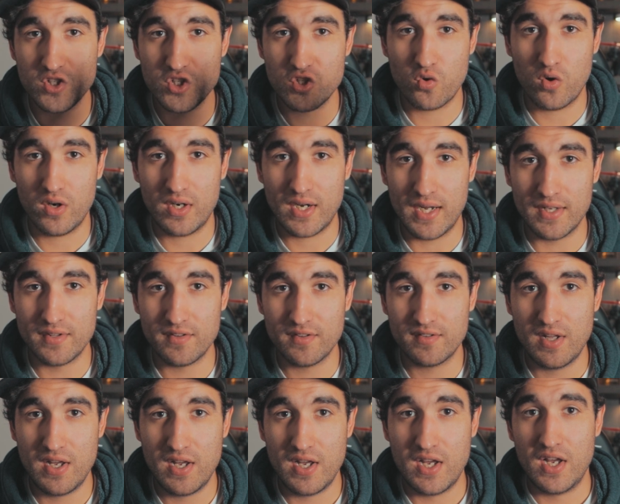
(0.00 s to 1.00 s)

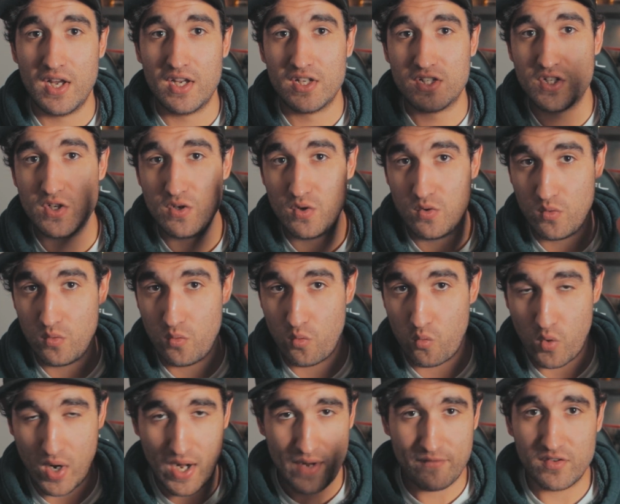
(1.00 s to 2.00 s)
shortcuts to
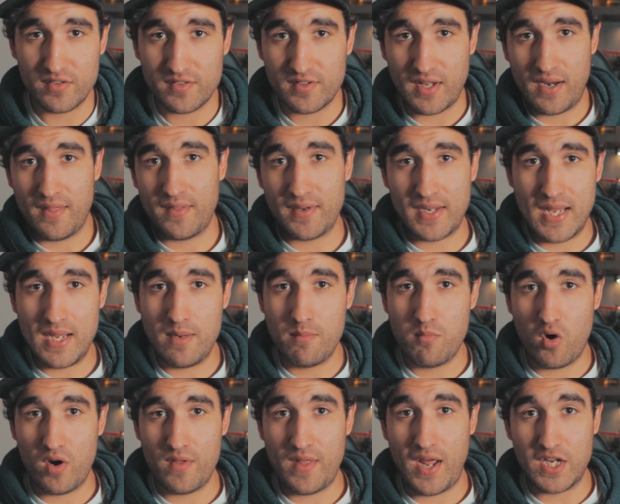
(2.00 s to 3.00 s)
whatever side of the
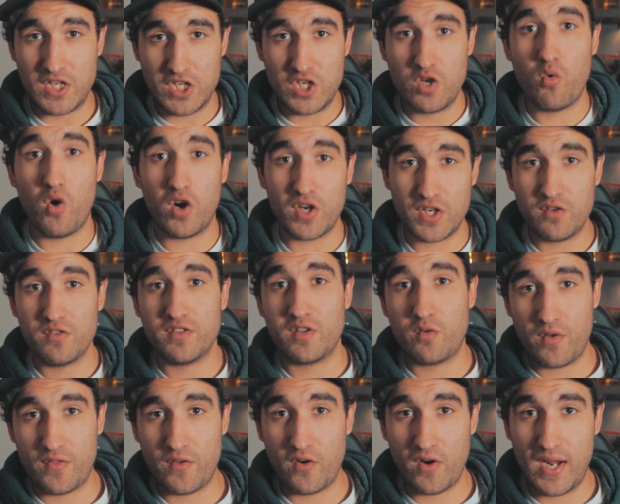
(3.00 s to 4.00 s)
keyboard that you are using
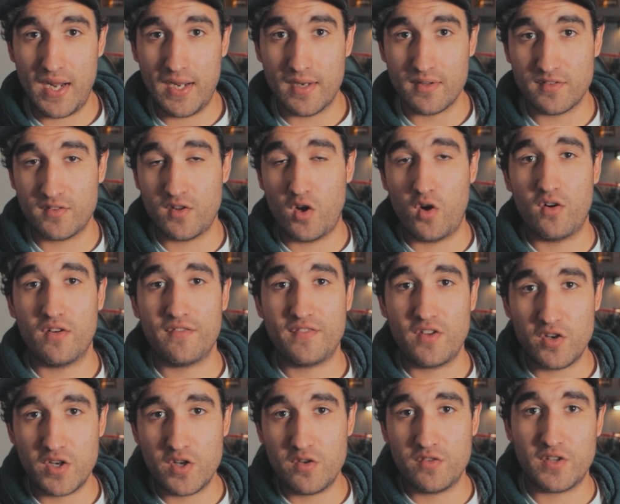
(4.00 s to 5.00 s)
with your hand. So if
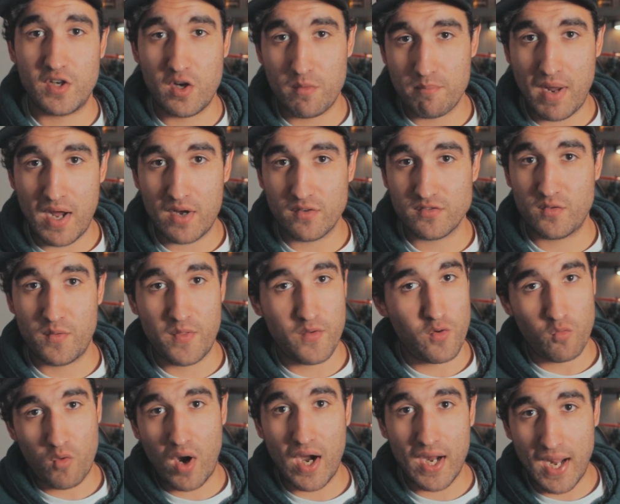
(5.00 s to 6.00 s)
you're using your mouse with
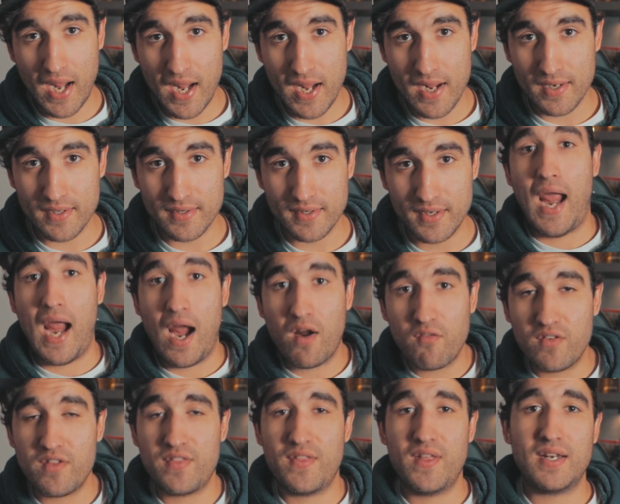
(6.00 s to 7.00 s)
your right hand,
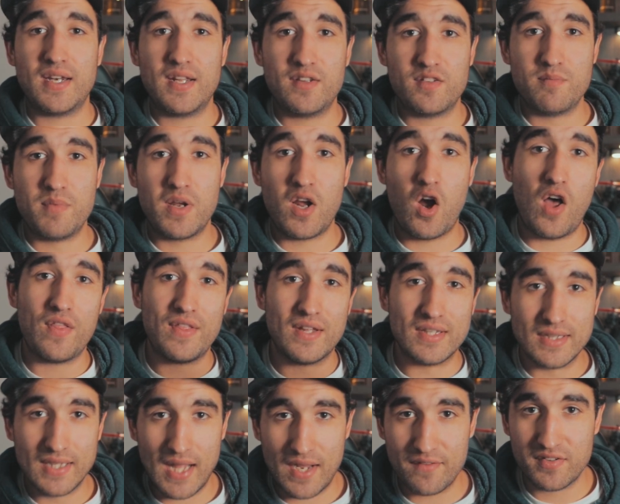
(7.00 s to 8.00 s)
everything needs to be on the
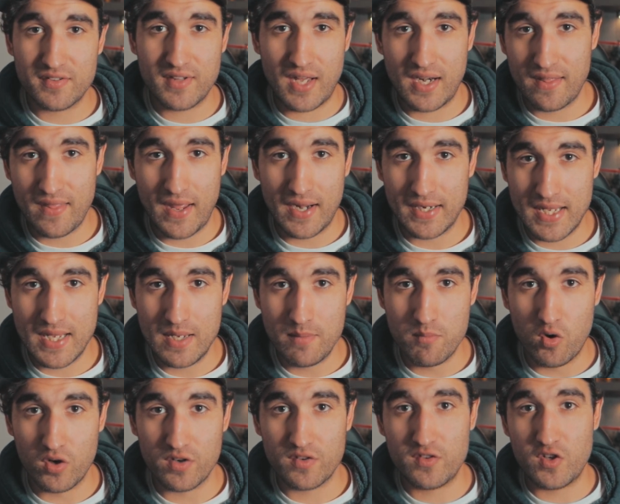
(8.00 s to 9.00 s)
left side of that
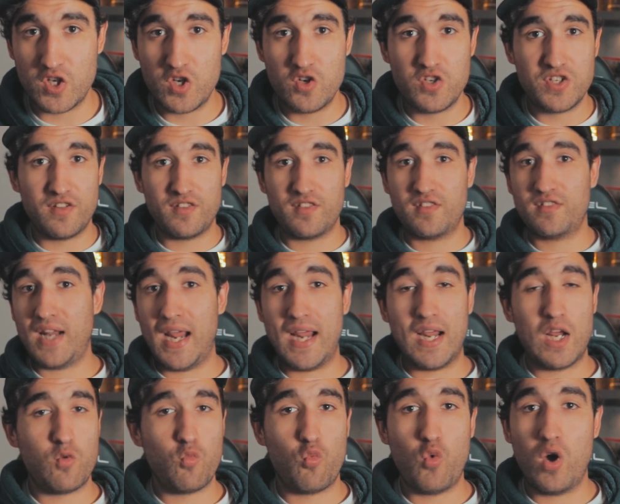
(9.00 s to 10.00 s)
keyboard. So you just stay
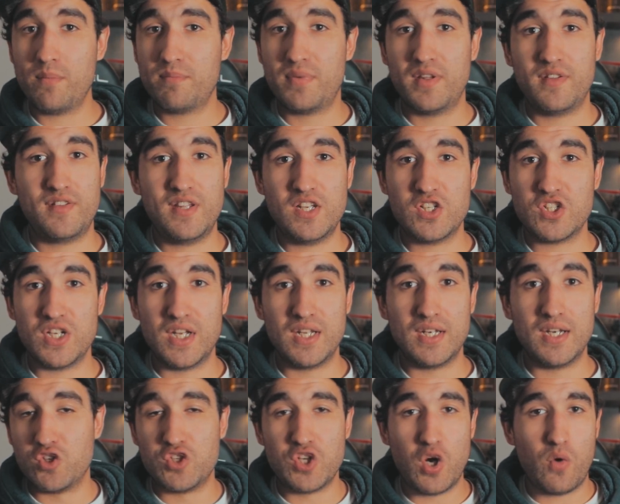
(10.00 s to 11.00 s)
in one position.
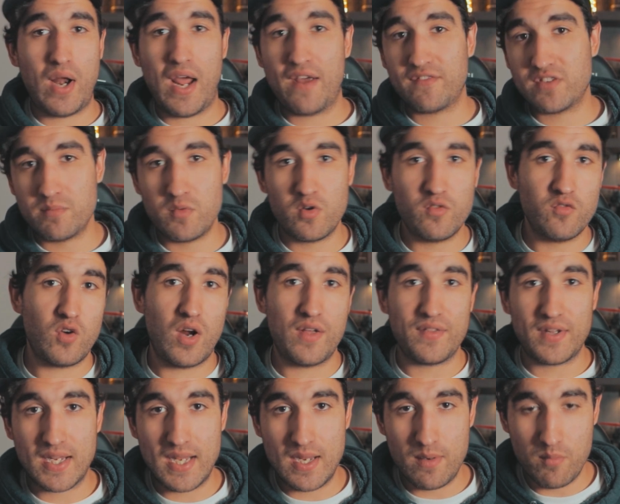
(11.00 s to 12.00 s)
You don't have to move around
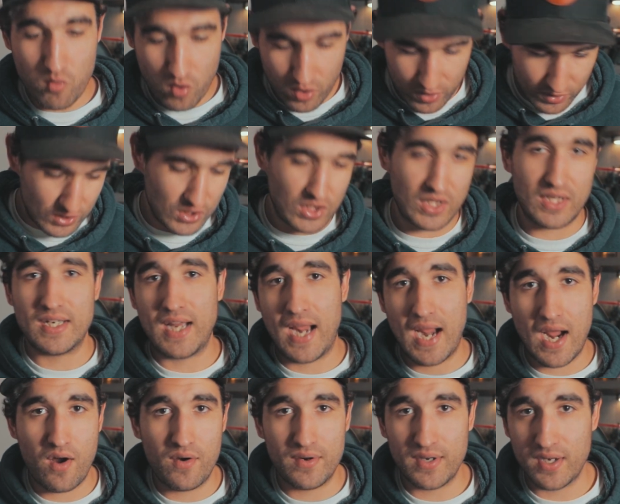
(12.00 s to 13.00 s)
the keyboard and look
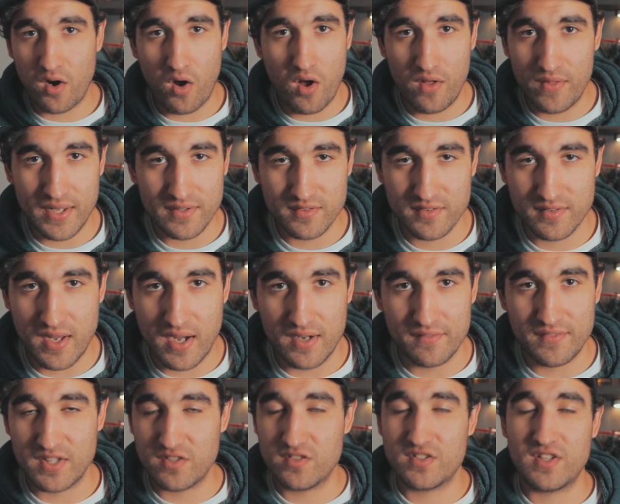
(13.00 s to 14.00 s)
down and all that
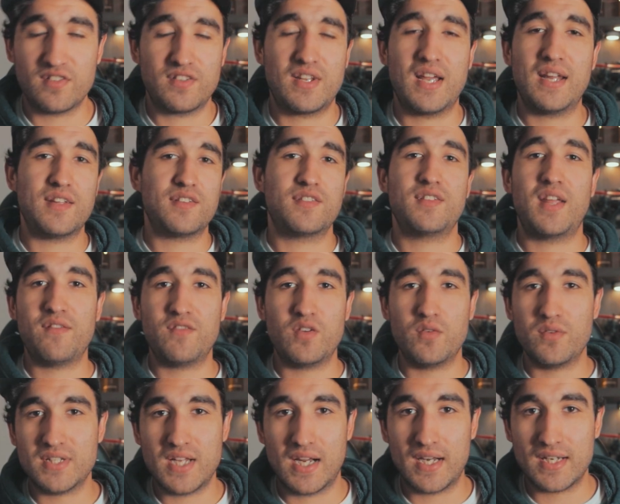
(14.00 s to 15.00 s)
stuff. It's just gonna save
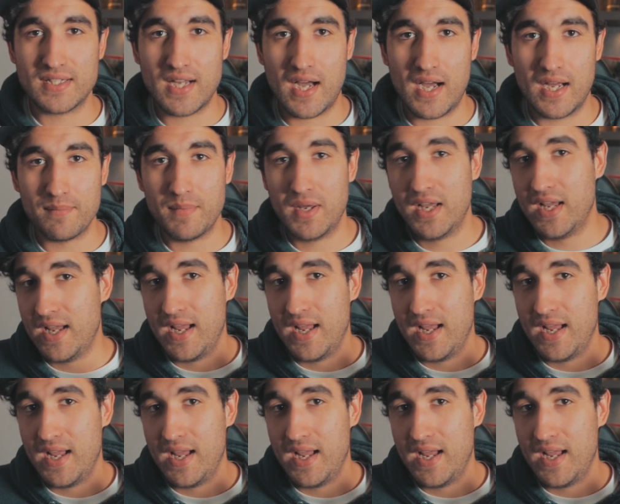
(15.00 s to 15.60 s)
you a ton of time.